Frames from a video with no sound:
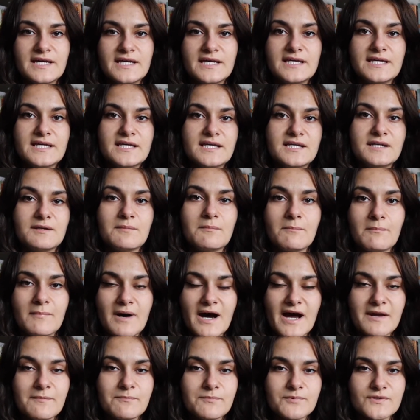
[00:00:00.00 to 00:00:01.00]
in
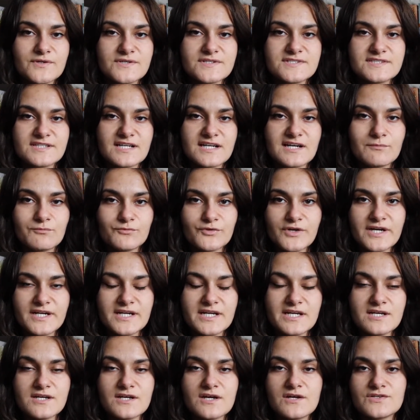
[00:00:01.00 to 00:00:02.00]
my books that I'm
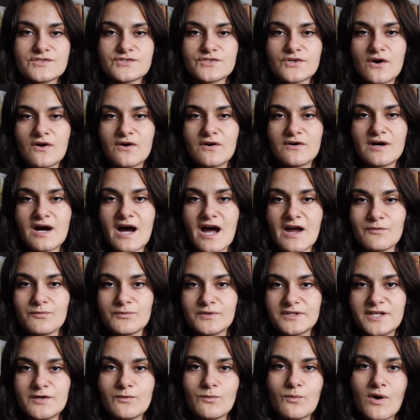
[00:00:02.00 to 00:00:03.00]
writing. So I
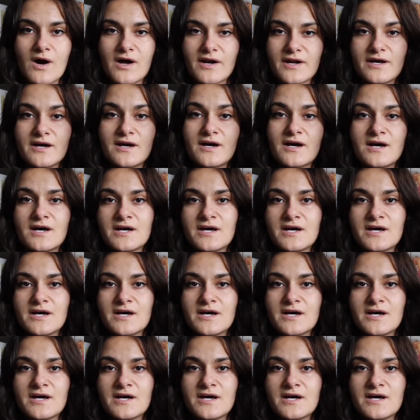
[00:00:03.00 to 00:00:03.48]
really want to,